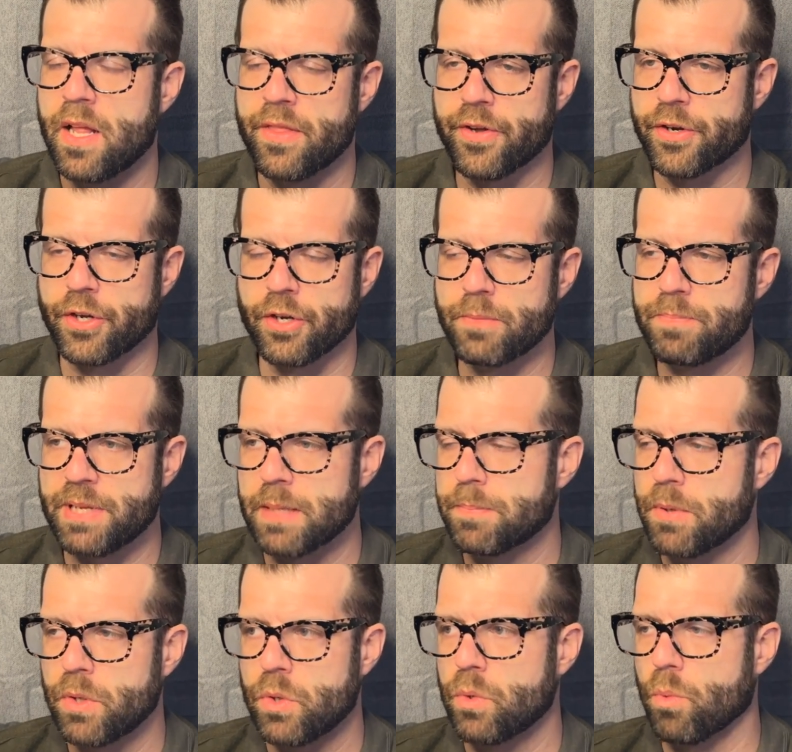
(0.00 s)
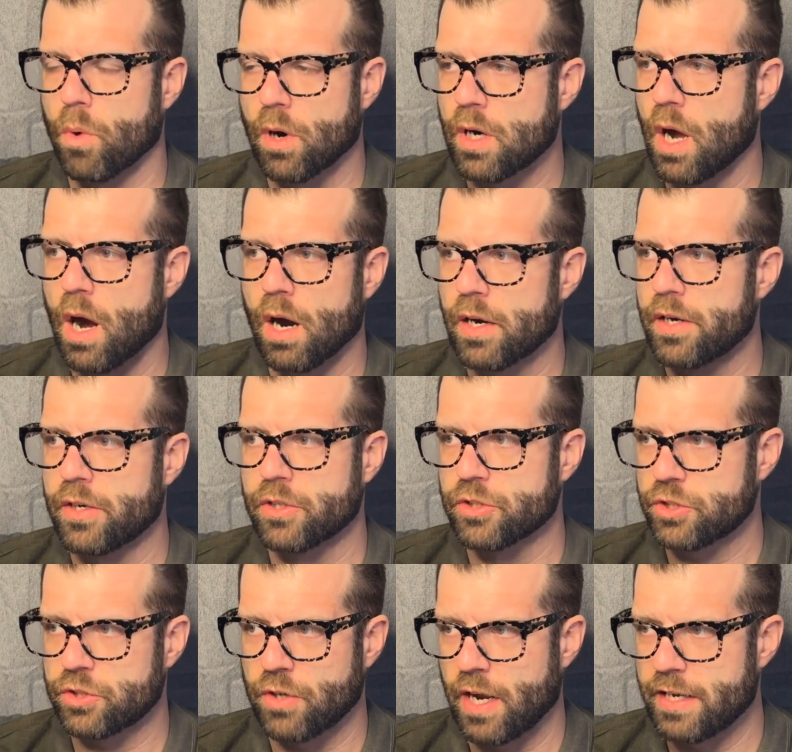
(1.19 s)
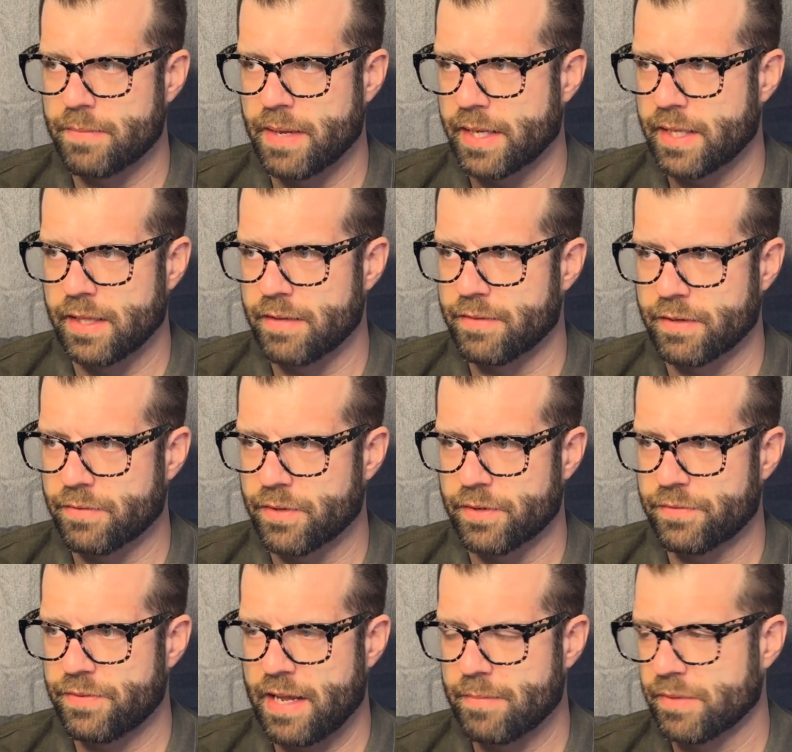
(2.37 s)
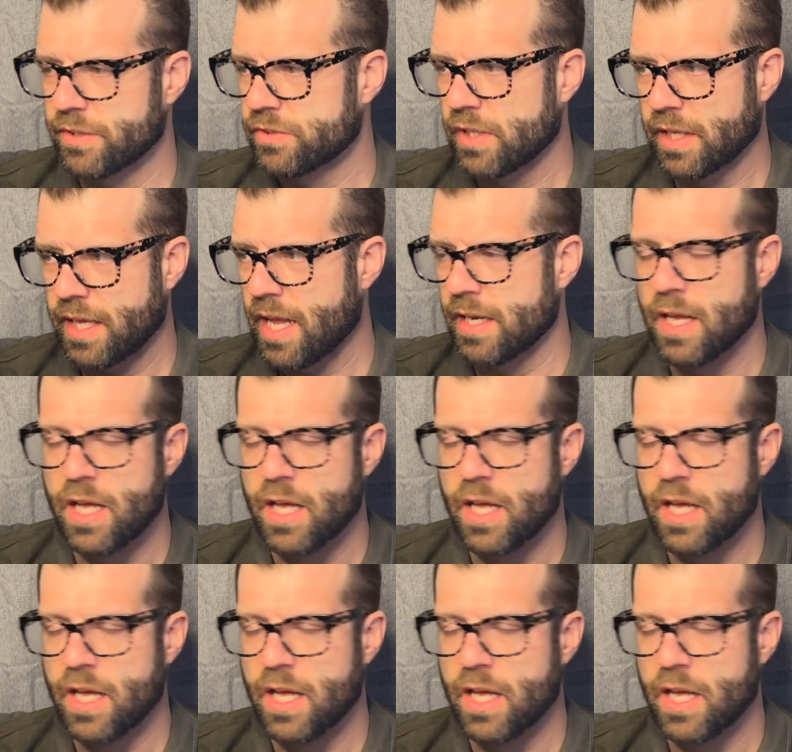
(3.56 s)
They're good people who work hard and are just trying to make a living for their families. Again,